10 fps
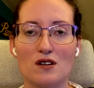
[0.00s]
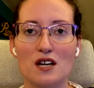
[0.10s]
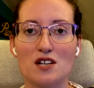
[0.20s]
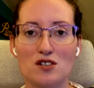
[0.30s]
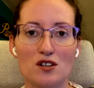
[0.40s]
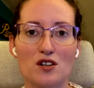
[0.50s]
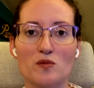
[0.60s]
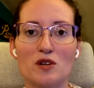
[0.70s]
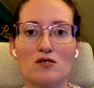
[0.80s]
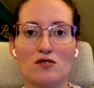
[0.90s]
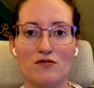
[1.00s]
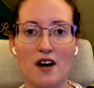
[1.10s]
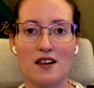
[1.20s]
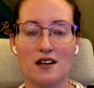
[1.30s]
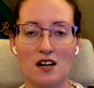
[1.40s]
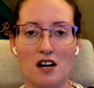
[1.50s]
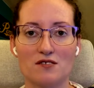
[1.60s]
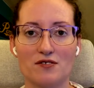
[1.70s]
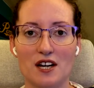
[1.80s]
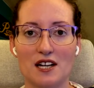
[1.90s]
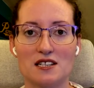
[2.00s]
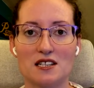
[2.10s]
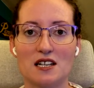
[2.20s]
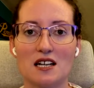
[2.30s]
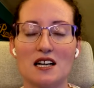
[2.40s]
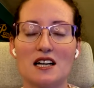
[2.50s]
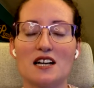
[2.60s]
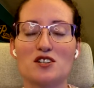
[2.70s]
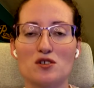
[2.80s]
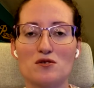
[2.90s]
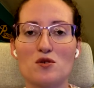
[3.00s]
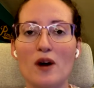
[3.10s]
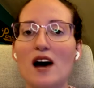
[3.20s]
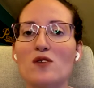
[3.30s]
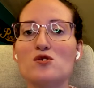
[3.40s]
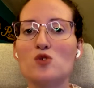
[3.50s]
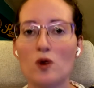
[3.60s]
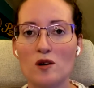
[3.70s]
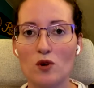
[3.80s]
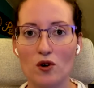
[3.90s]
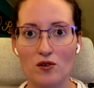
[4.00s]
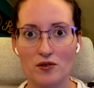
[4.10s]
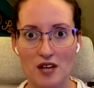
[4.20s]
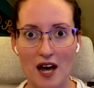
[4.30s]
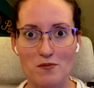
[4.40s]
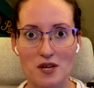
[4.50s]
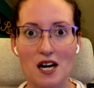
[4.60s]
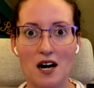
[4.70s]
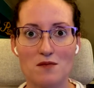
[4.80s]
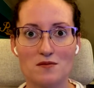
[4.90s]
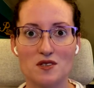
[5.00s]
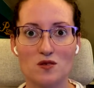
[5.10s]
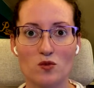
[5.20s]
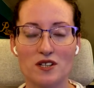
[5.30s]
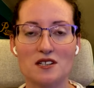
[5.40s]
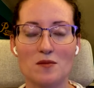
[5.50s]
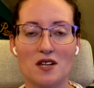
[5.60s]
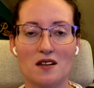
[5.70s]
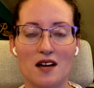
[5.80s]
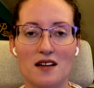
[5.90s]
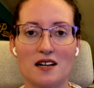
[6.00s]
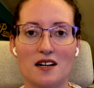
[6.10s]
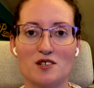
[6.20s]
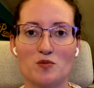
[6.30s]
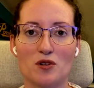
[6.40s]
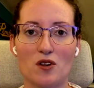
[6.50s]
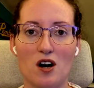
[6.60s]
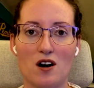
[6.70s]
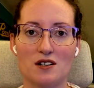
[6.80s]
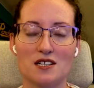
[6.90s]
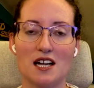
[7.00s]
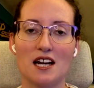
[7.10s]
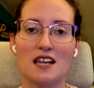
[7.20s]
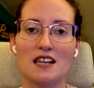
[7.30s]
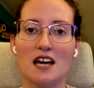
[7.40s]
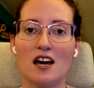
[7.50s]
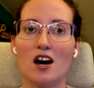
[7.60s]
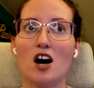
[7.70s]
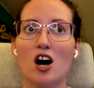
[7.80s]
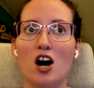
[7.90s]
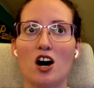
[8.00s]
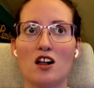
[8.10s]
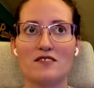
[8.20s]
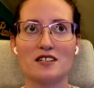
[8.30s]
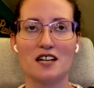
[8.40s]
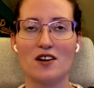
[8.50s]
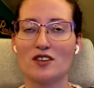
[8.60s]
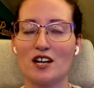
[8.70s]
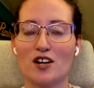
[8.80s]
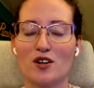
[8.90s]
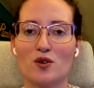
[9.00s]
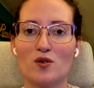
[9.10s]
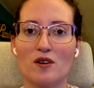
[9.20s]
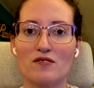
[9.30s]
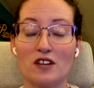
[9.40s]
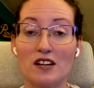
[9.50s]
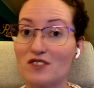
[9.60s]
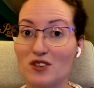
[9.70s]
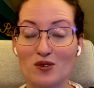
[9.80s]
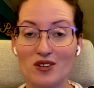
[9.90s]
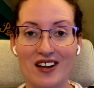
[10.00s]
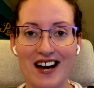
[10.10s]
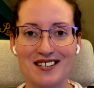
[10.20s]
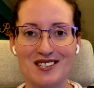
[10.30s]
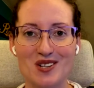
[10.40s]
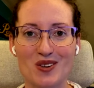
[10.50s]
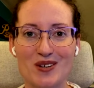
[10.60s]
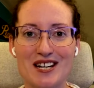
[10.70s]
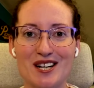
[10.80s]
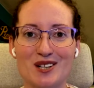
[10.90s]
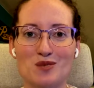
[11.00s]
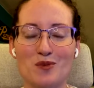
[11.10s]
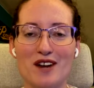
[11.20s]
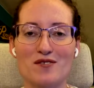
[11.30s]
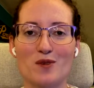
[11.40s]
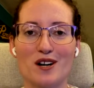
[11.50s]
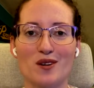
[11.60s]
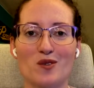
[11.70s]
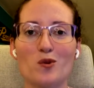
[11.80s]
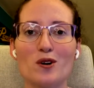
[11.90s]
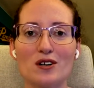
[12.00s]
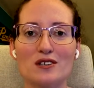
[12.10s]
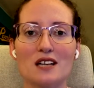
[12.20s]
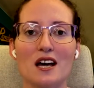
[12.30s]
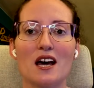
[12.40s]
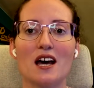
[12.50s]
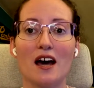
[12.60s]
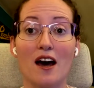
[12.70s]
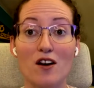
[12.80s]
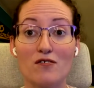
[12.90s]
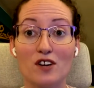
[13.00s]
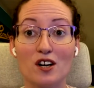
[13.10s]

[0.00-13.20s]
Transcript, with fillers: intercommunal violent conflict, it shows you how normal that becomes when something like that is prolonged. And I think all of us out there who have lived through the last 3 years, wherever we are in the world, have